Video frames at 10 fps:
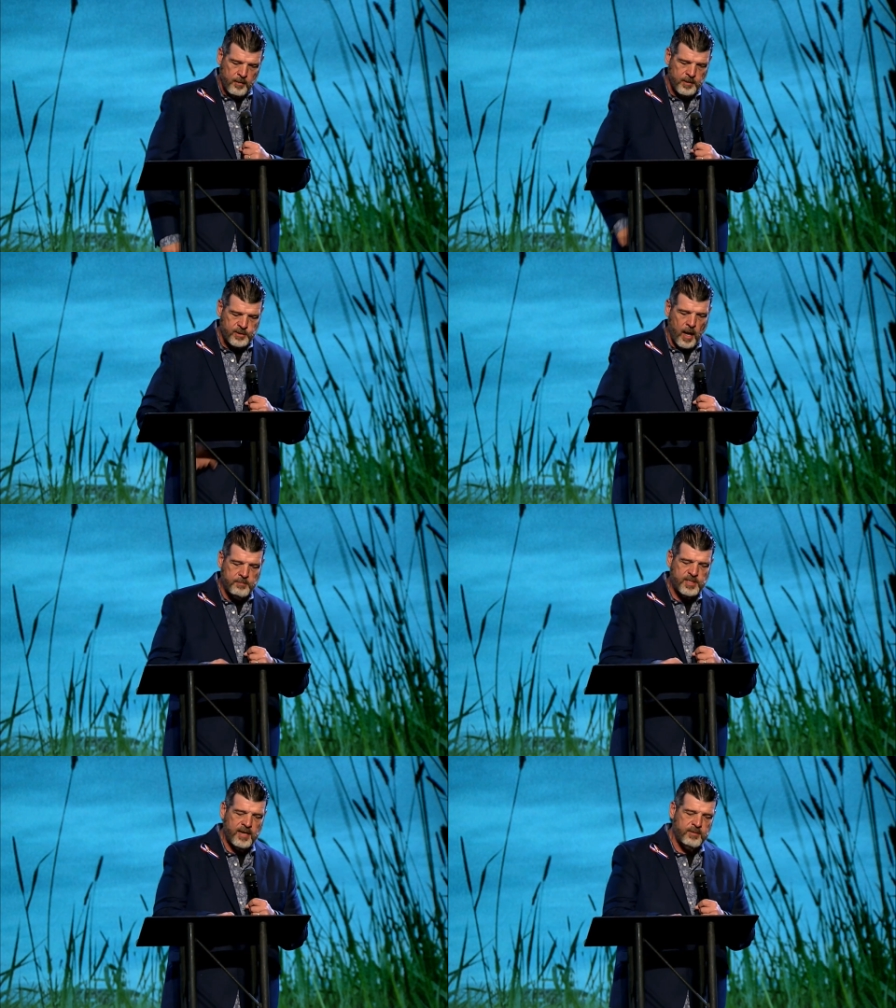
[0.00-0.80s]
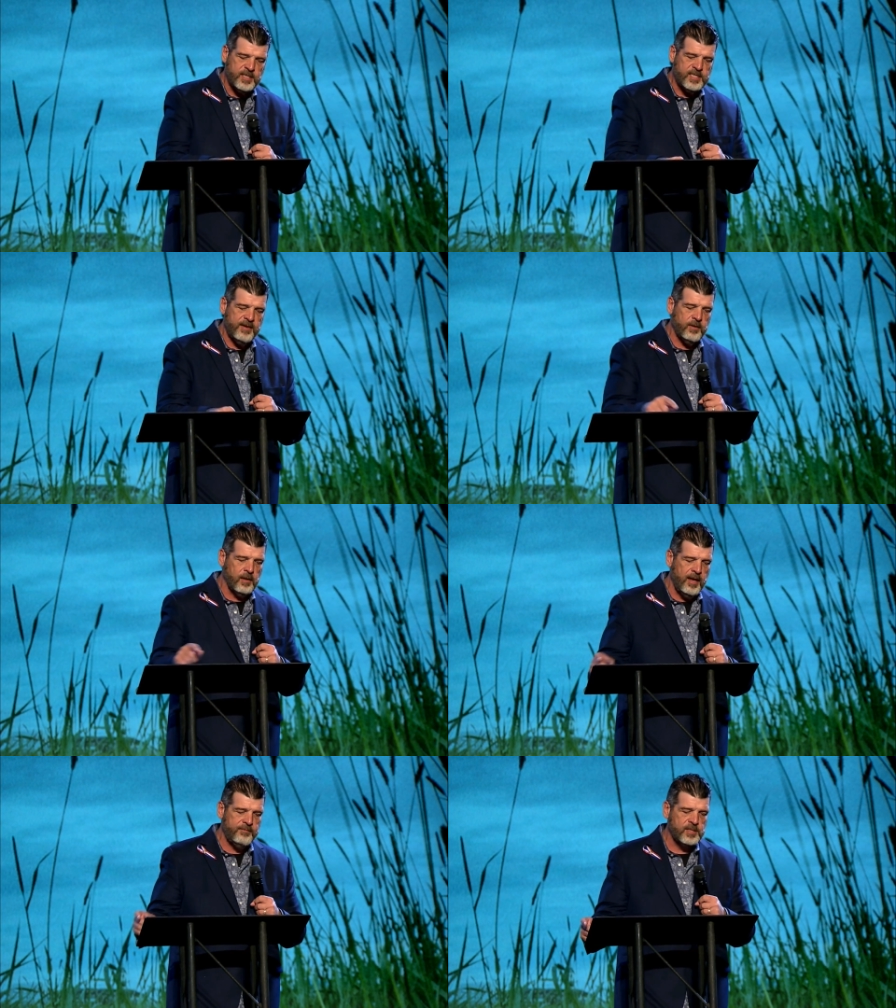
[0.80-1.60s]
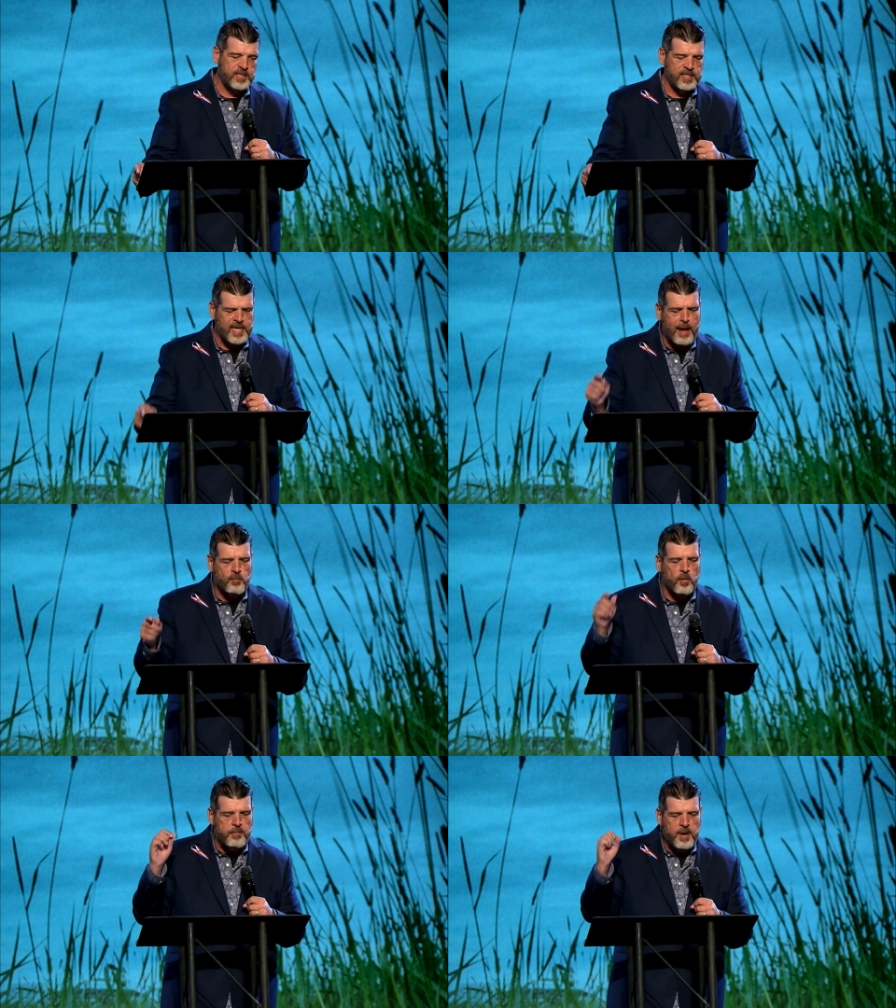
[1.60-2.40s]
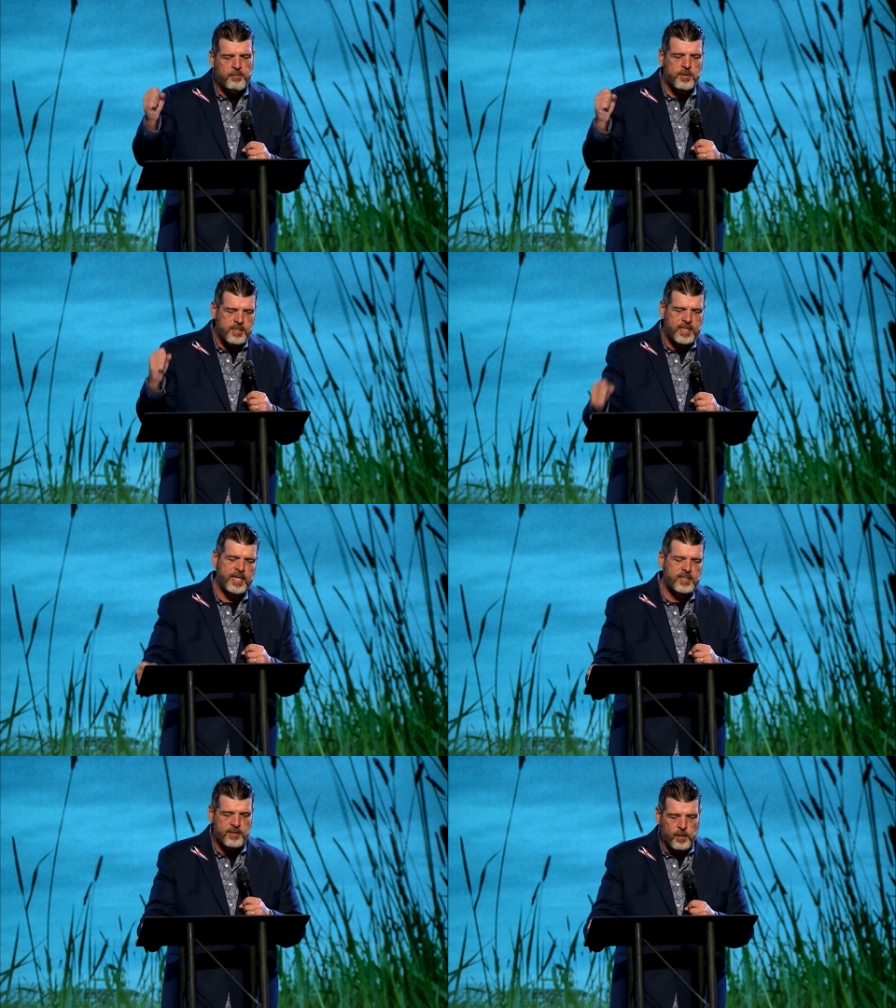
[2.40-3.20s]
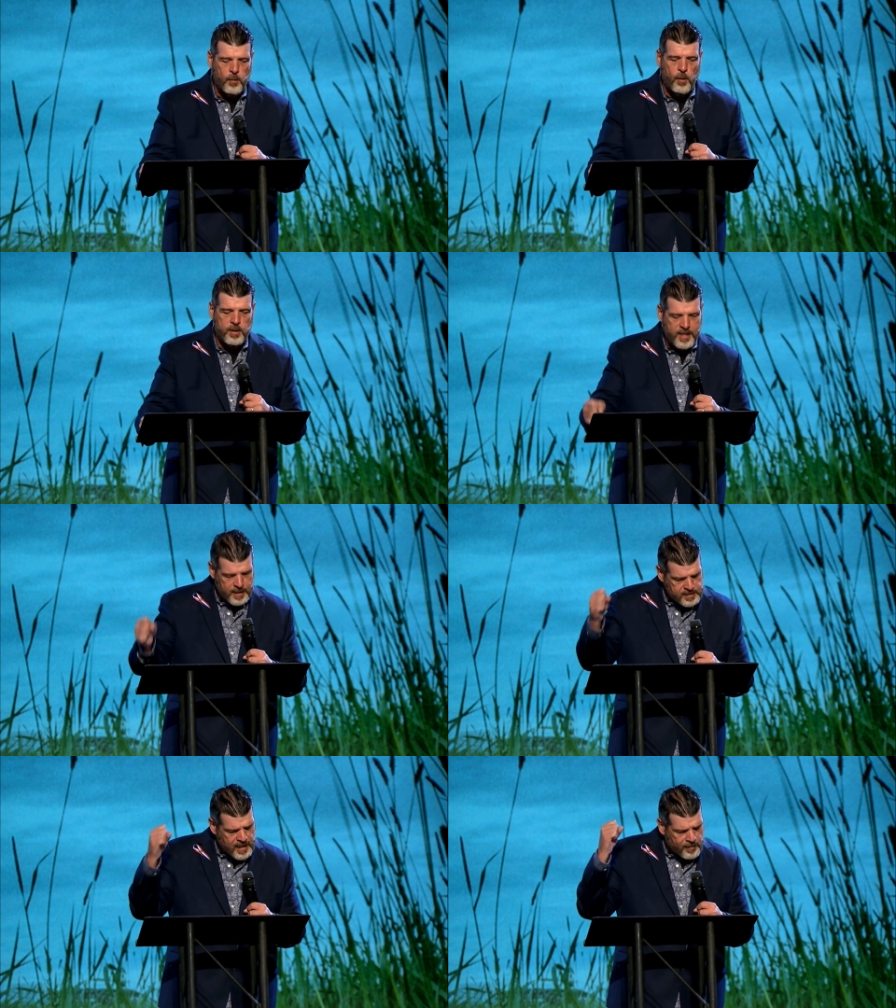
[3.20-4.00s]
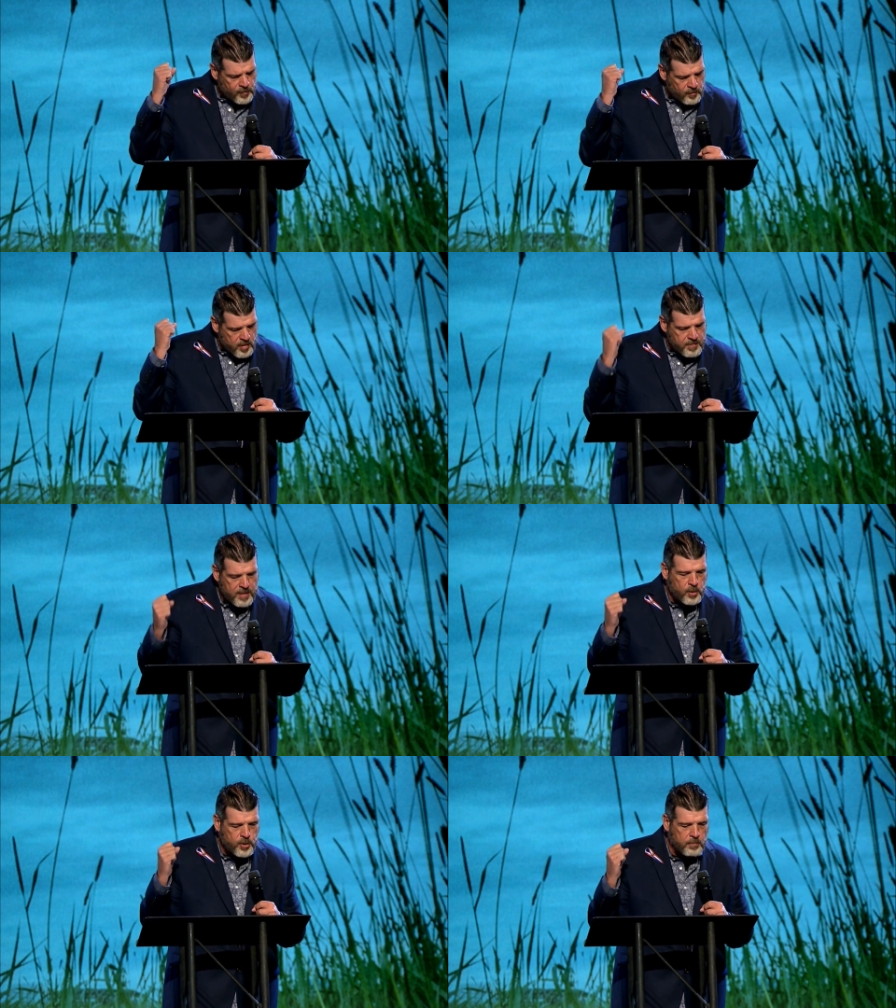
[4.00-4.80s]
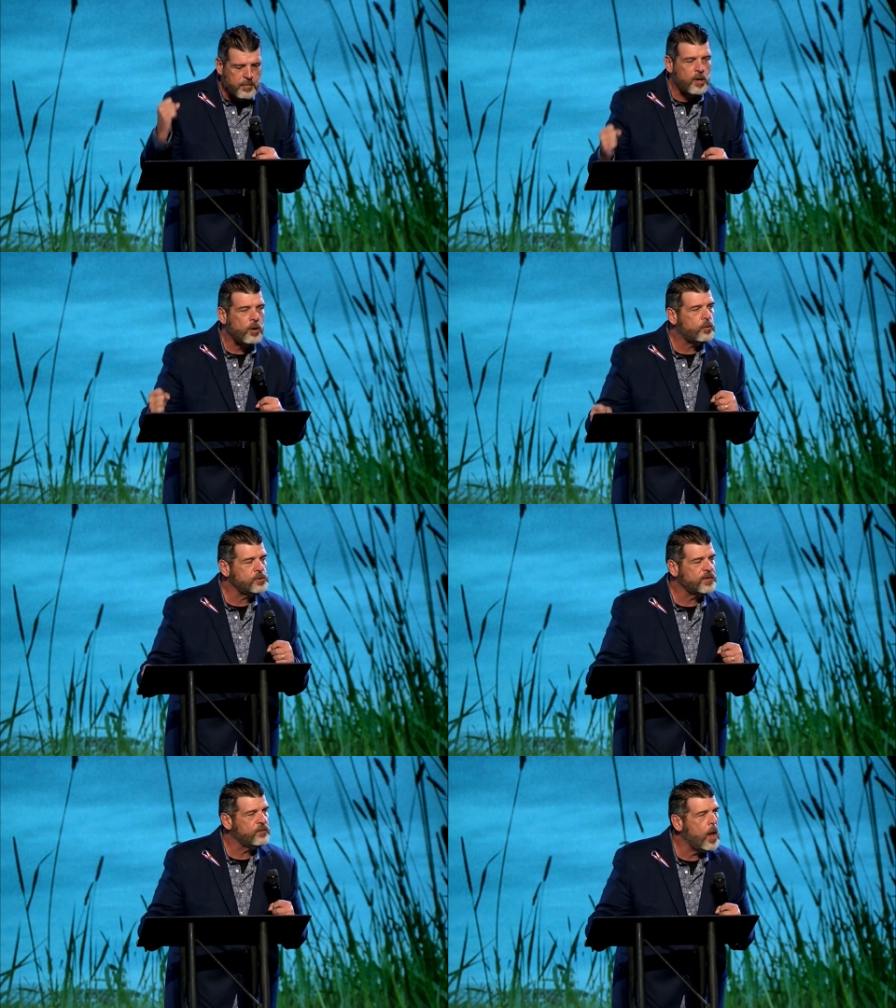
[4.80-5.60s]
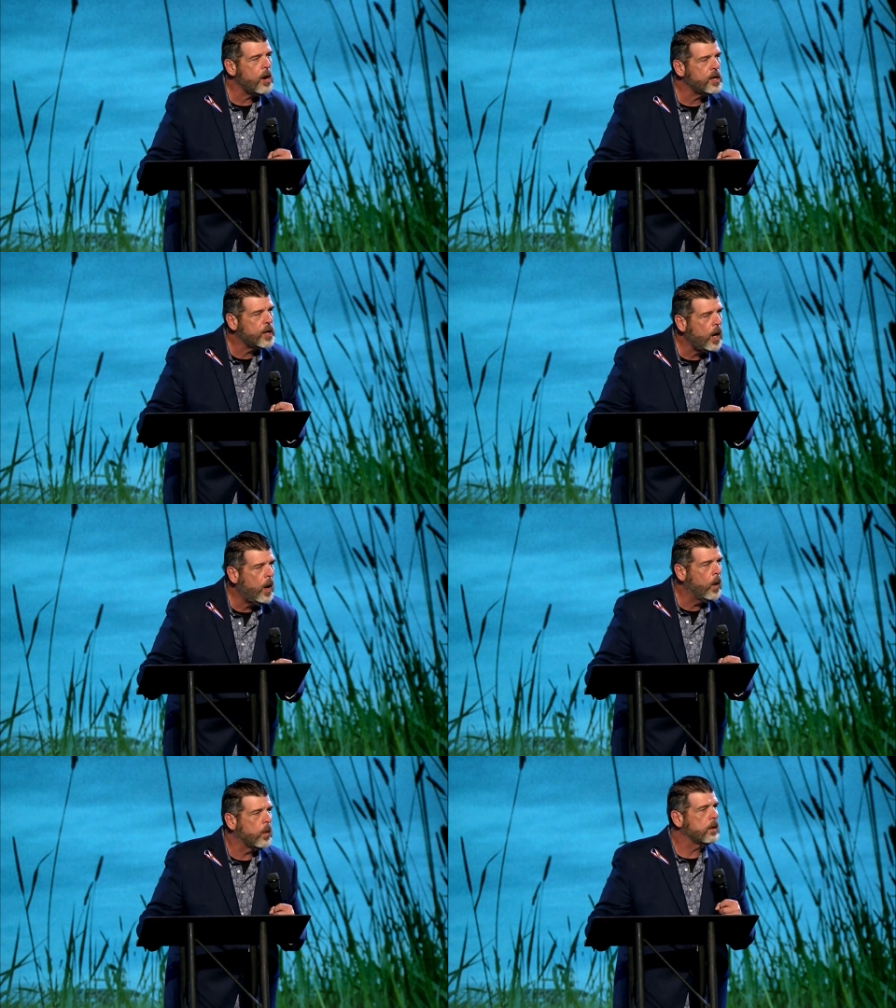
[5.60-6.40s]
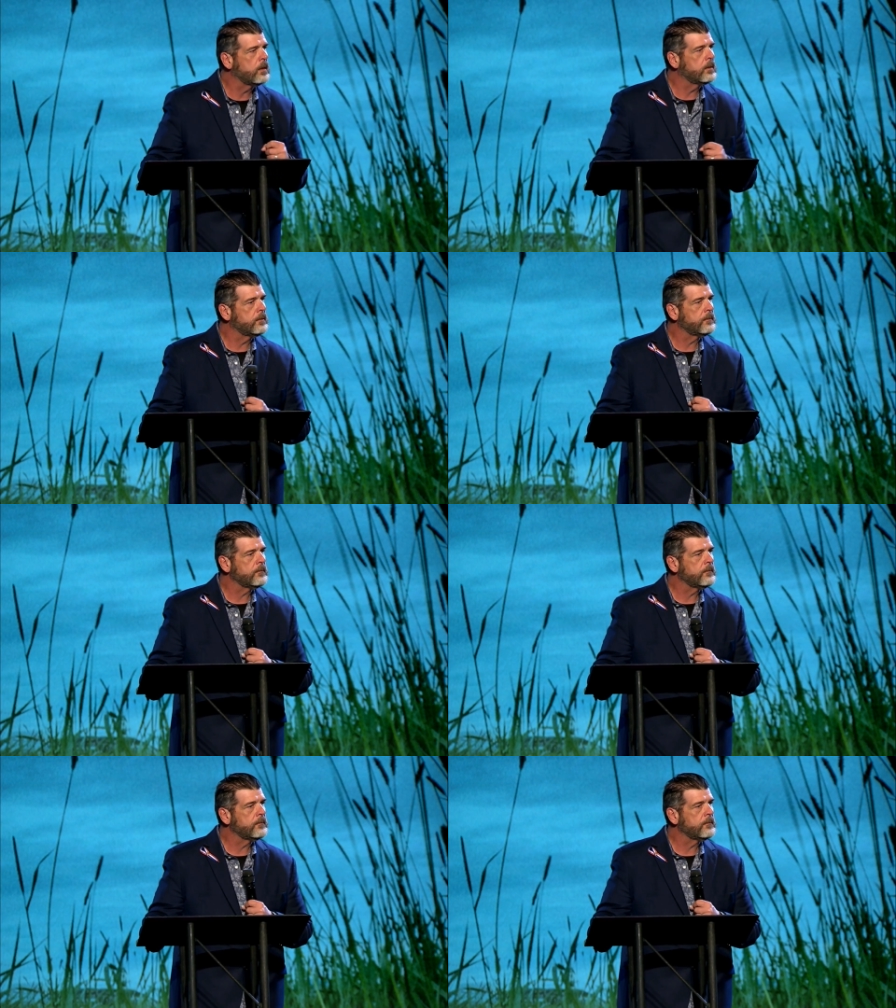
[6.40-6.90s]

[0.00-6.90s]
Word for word: Psalm seventy-seven eleven says, I will remember the deeds of the Lord. Yes, I will remember your miracles of long ago.